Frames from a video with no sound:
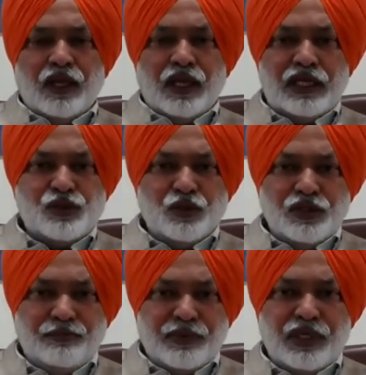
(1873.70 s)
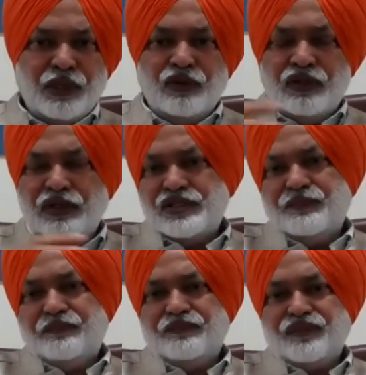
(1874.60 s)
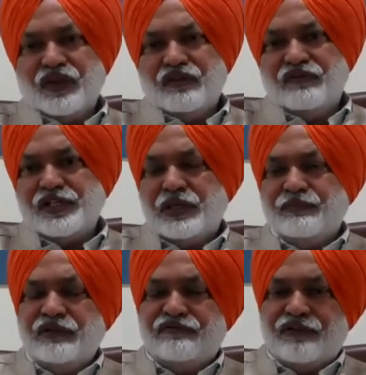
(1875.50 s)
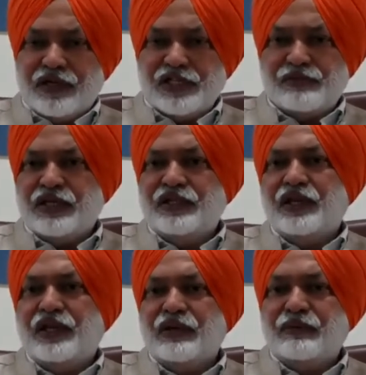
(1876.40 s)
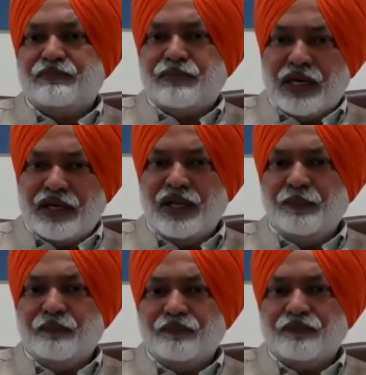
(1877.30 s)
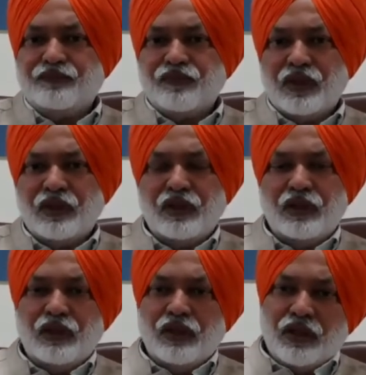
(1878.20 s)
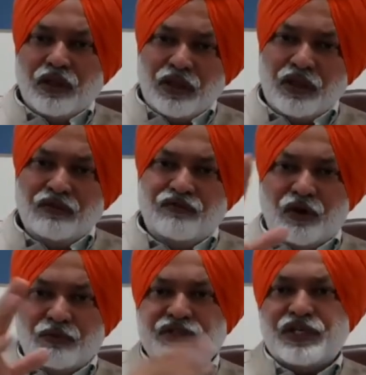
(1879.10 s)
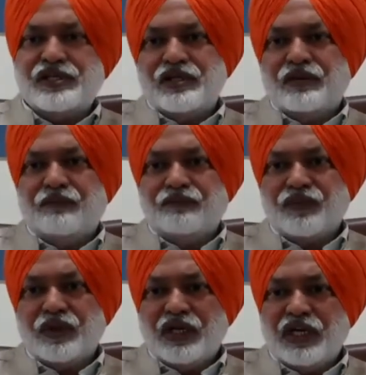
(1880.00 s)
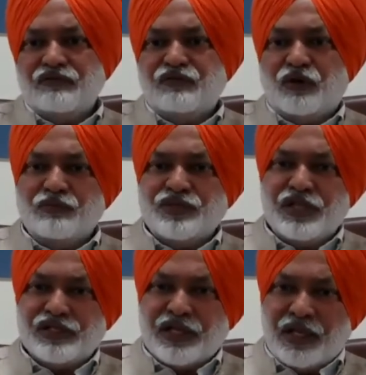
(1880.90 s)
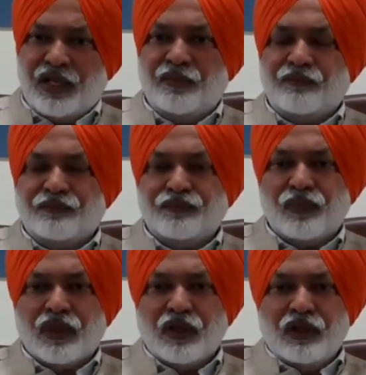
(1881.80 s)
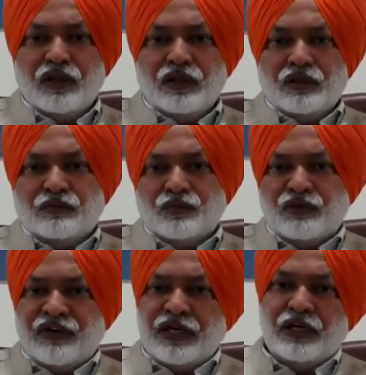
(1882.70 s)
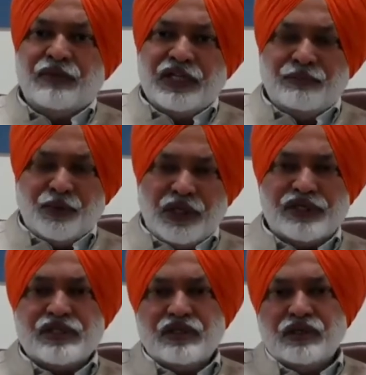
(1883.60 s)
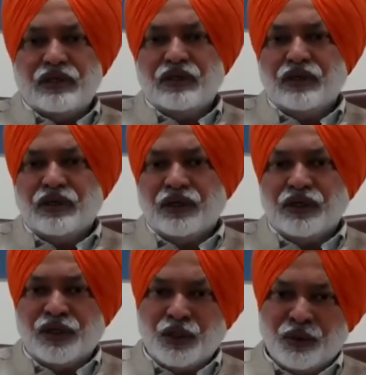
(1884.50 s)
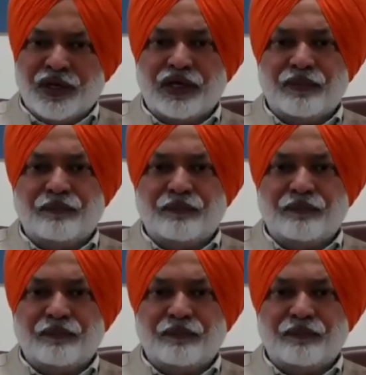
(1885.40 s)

as to the particulars which have been furnished by the claimant party in Form 6 and Form 6A provided by the police to it.